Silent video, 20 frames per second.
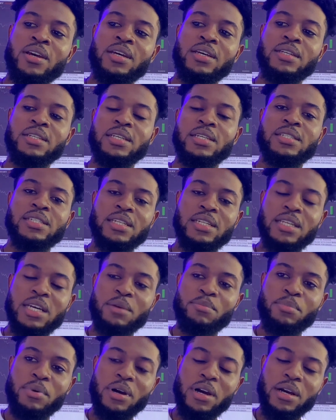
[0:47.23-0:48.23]
the
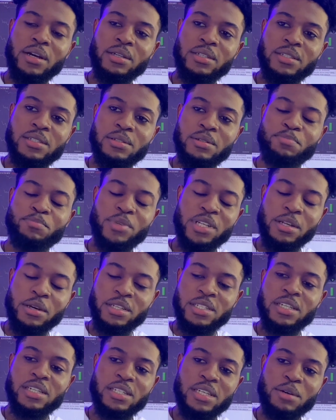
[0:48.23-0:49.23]
setup
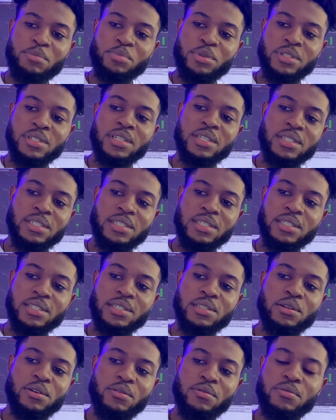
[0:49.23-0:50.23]
presenting
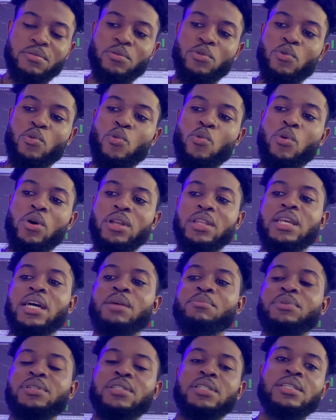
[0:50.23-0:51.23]
itself. What
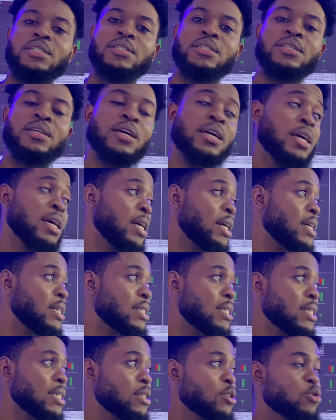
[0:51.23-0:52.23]
time is this?
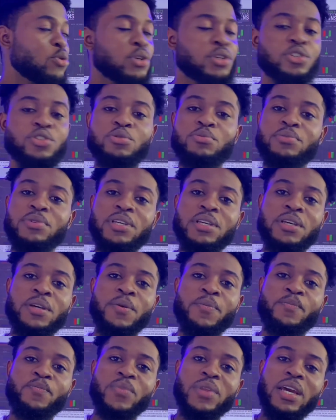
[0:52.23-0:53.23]
Is it going to
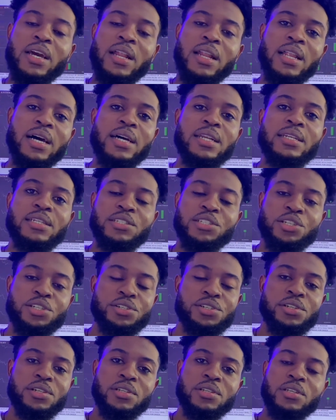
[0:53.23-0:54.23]
be a London
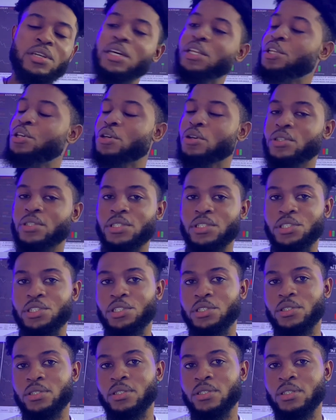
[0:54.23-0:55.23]
session, a New York
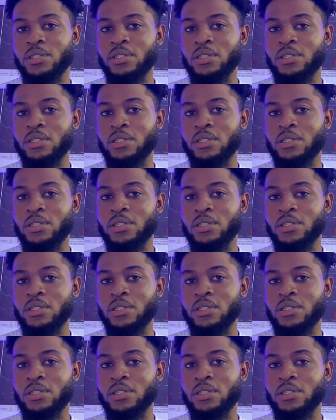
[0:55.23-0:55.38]
session?